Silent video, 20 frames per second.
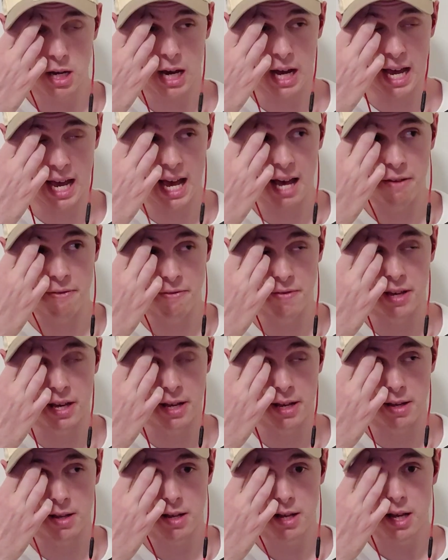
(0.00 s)
I have, yeah.
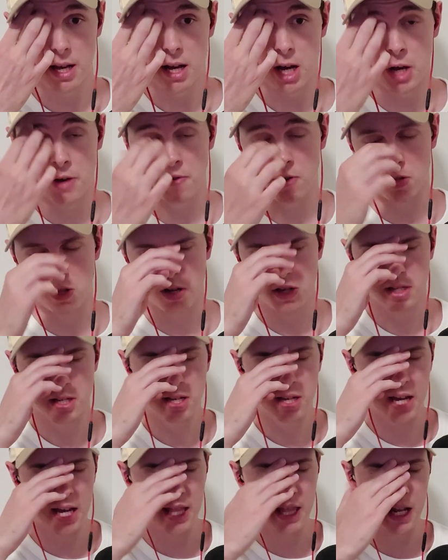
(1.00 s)
I overclocked
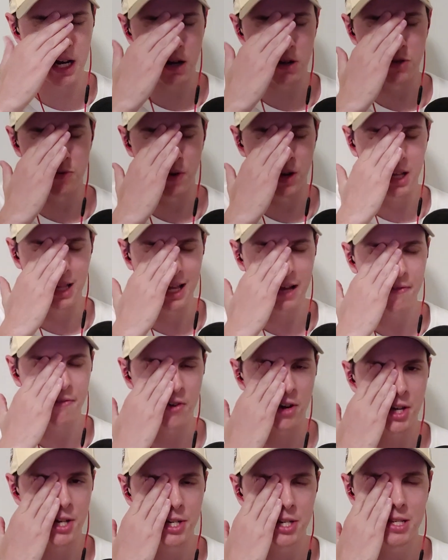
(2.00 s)
it, and then I was running that for
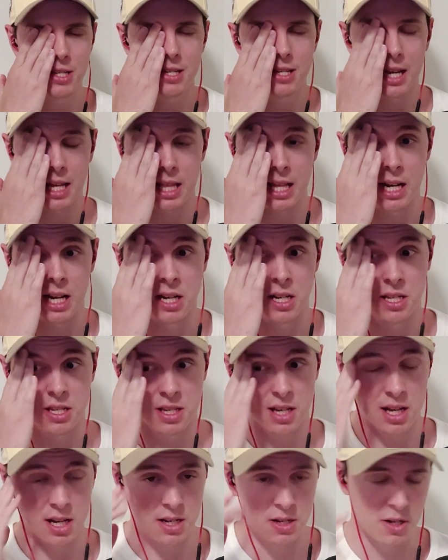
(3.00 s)
ages, and then I
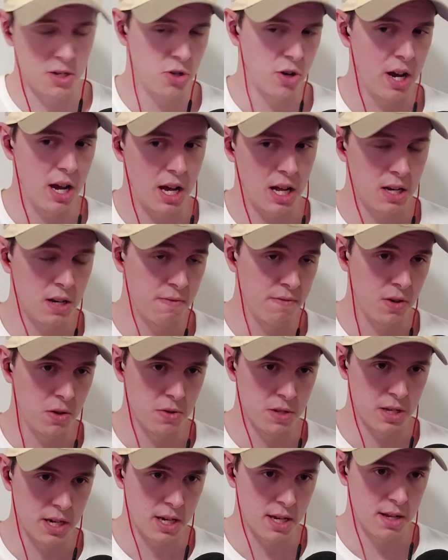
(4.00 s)
decided to try
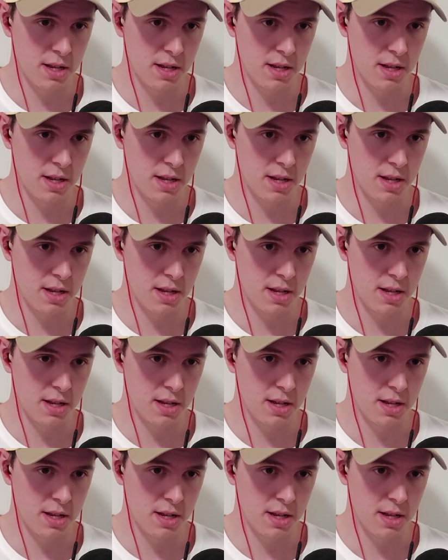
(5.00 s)
undervolting it.